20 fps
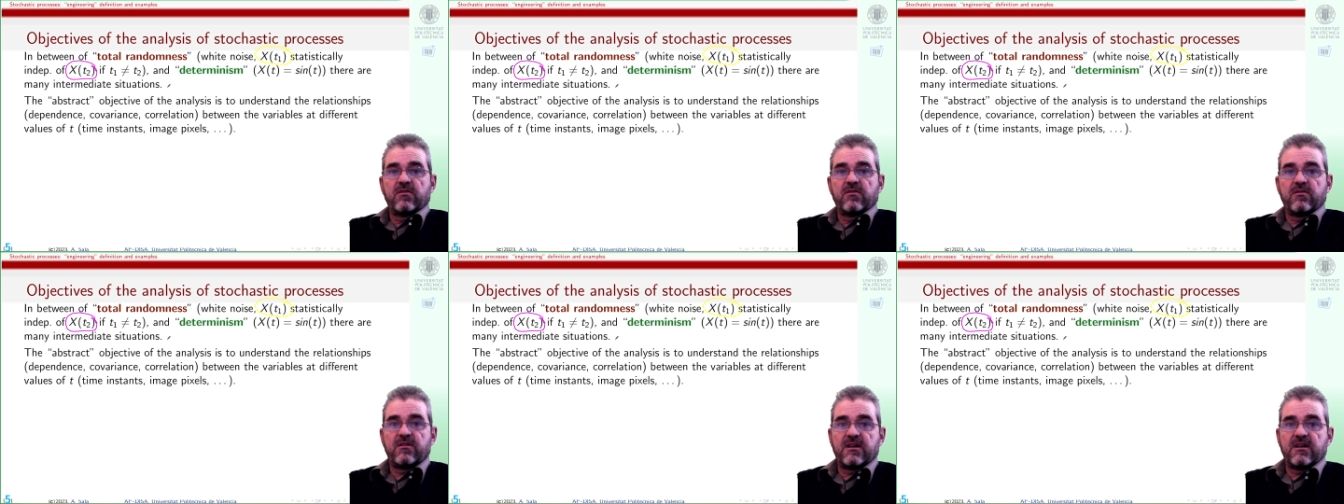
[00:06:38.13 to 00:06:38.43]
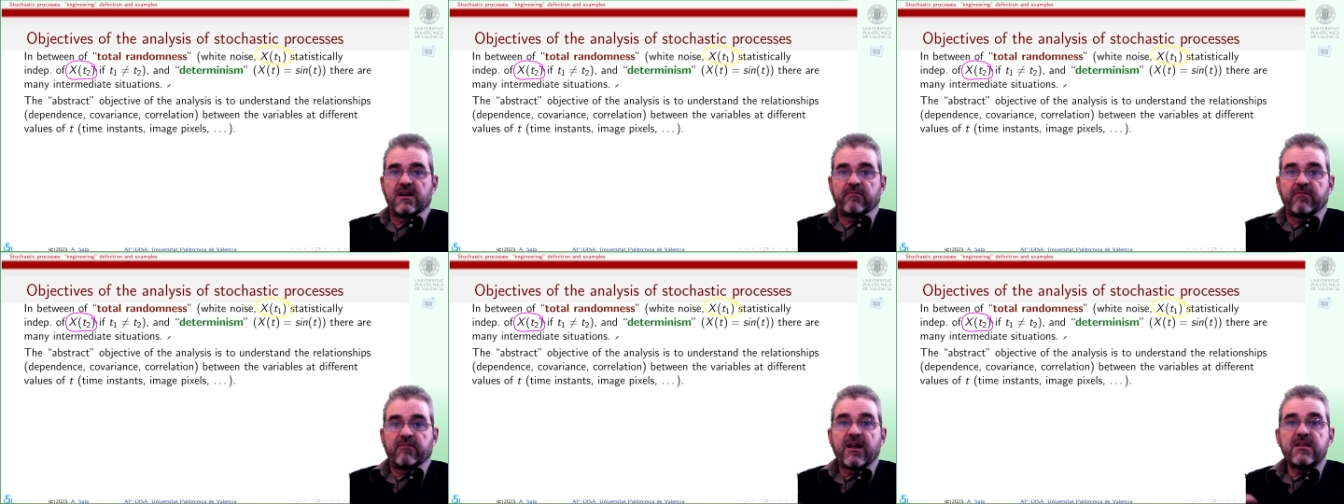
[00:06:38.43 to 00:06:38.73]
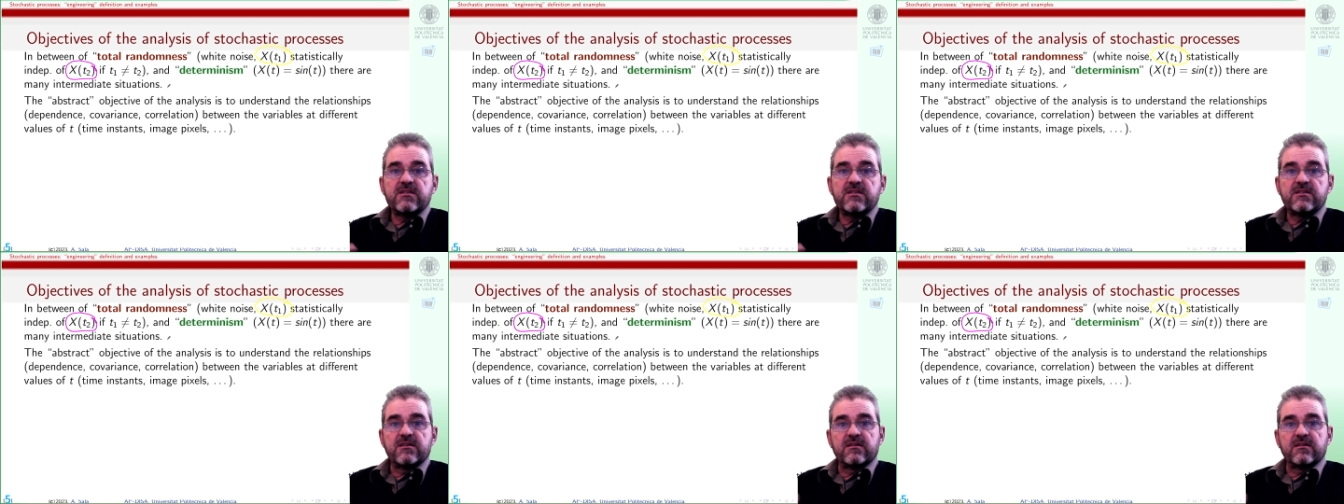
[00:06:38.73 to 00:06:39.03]
the
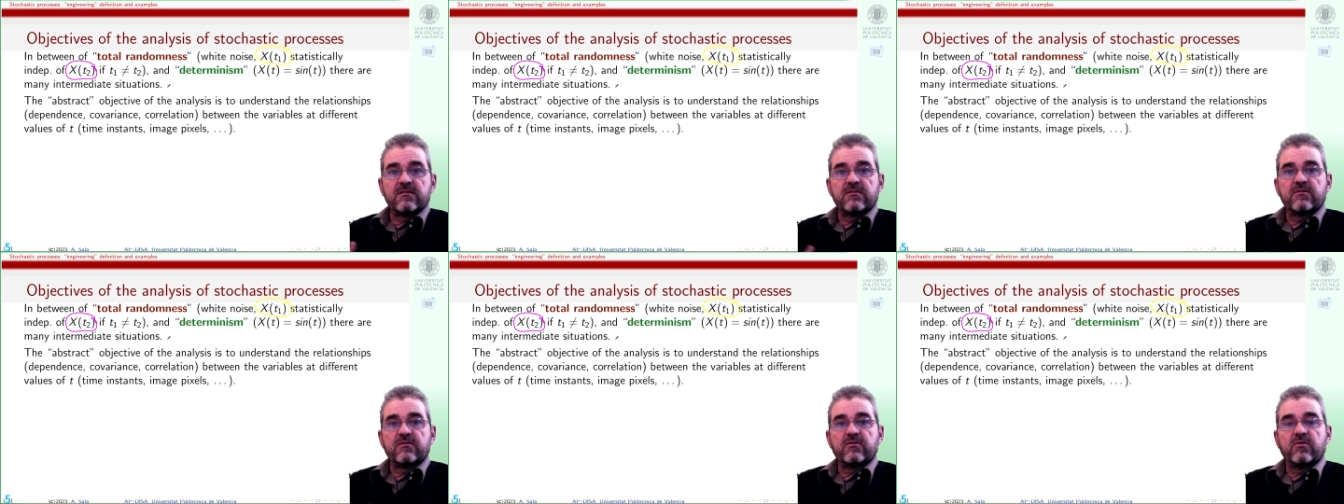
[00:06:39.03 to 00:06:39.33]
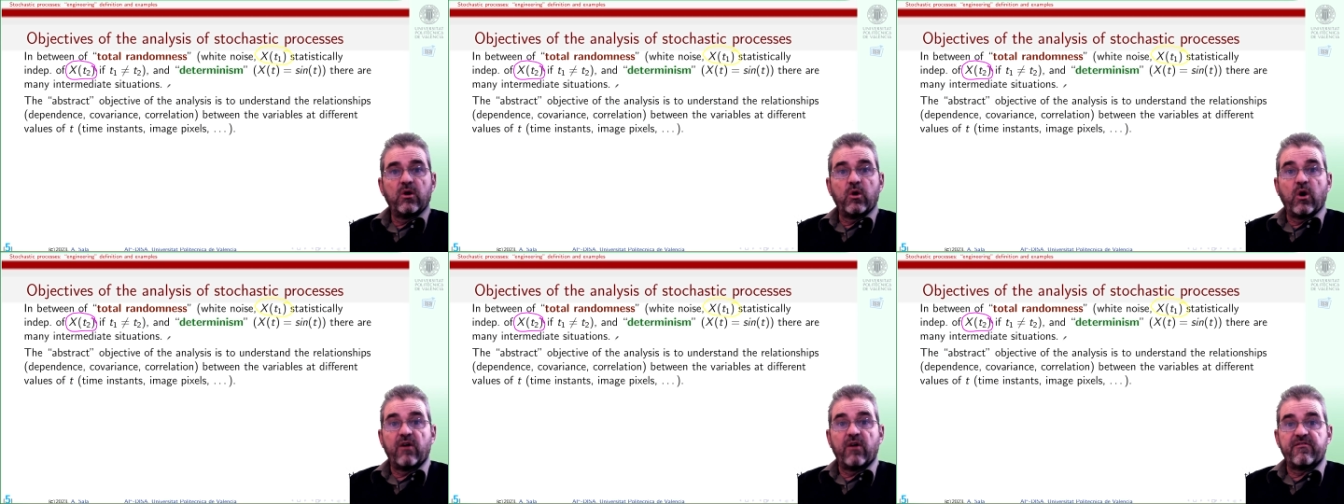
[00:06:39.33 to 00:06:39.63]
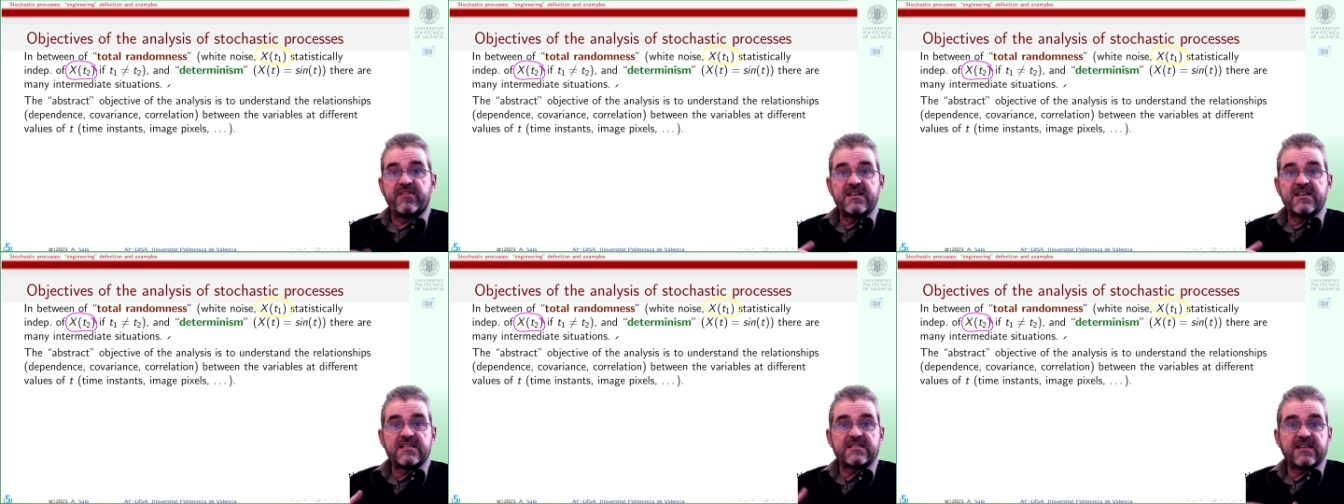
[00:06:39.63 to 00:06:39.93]
arranging
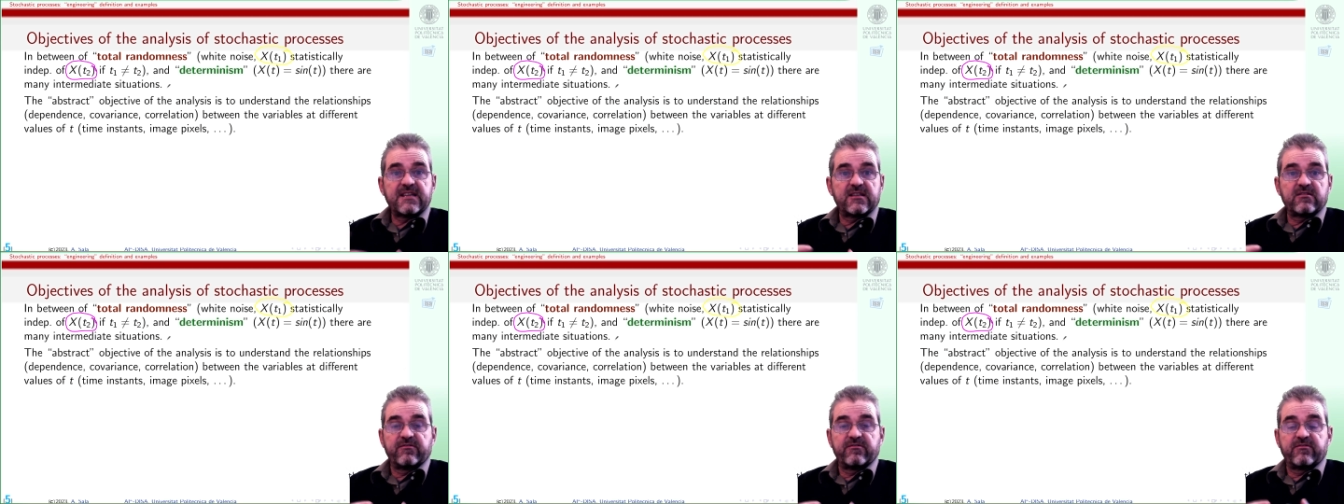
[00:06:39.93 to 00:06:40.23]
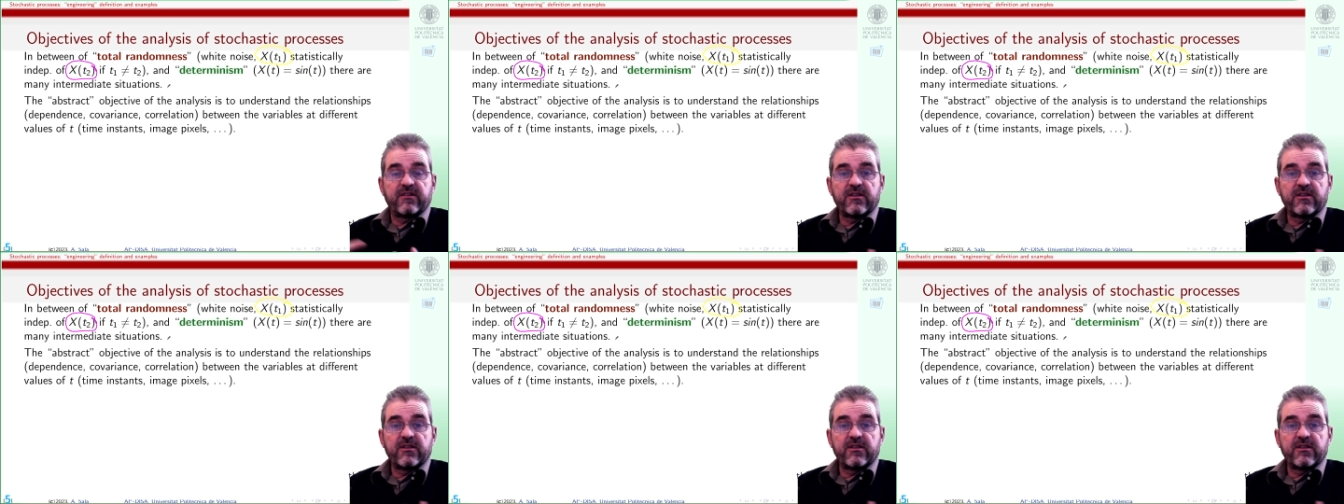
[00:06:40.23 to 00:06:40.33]
of this set of